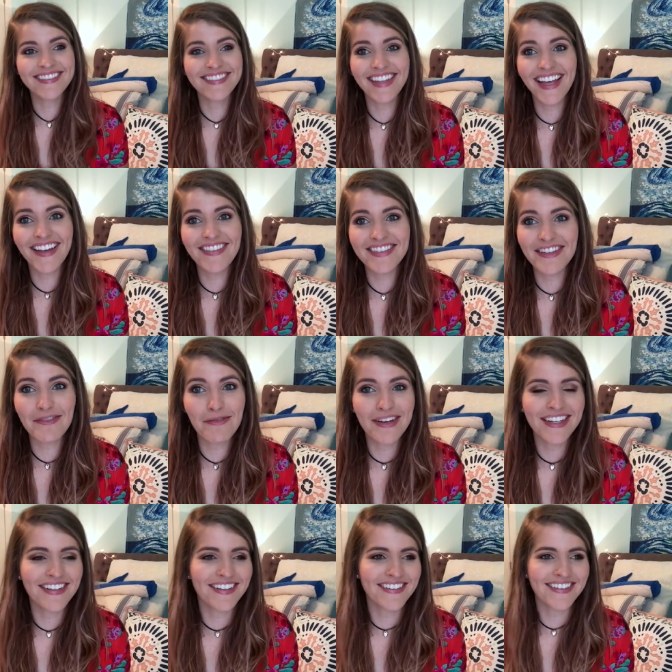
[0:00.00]
that was a
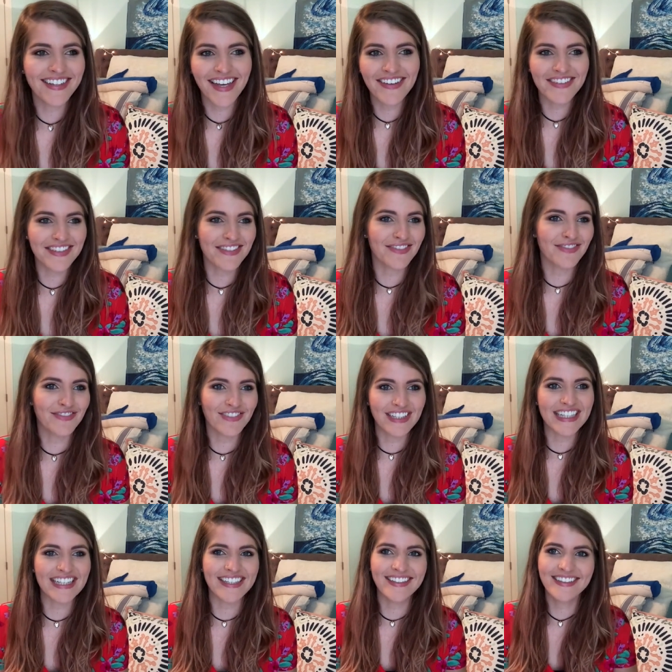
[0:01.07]
winner. That was
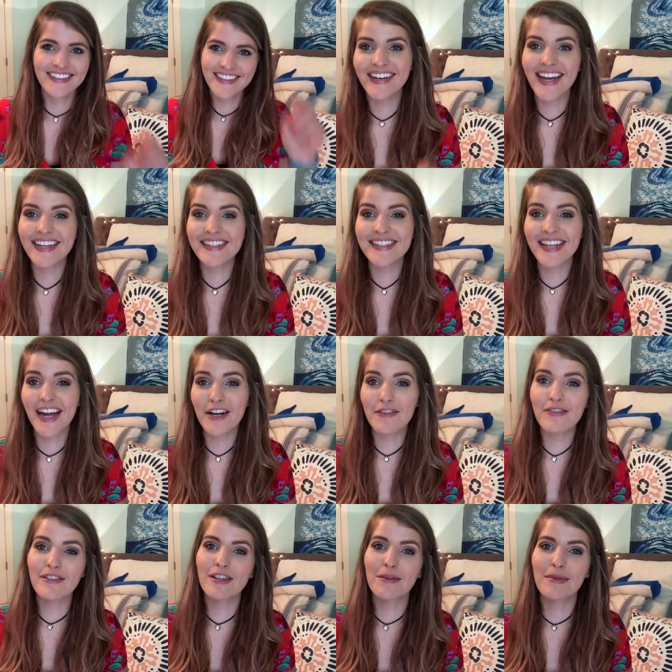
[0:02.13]
funny. Next out
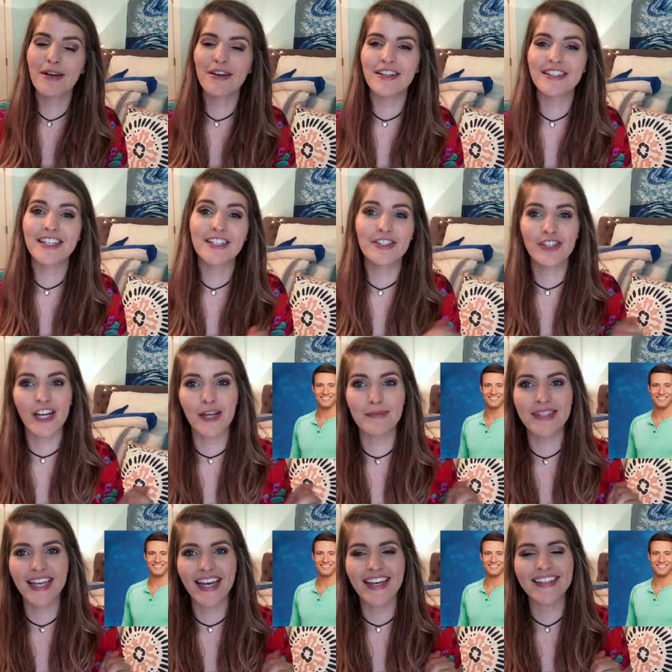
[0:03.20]
of the limo is
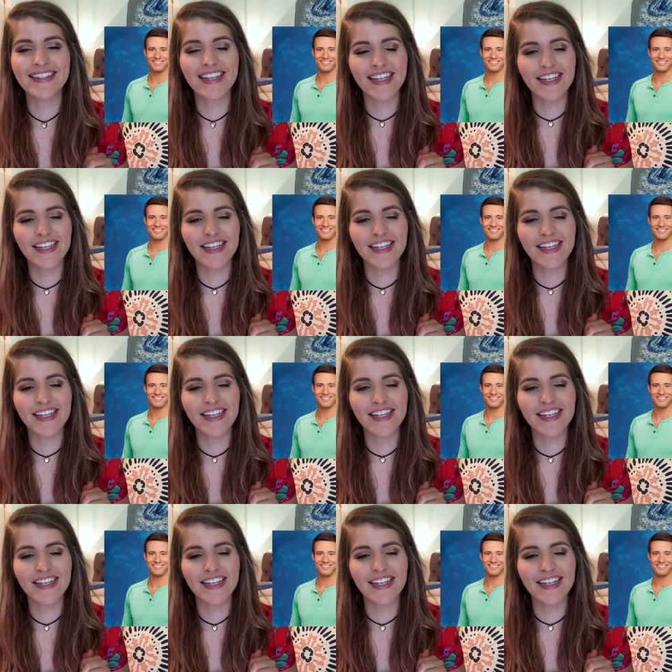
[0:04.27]
James S.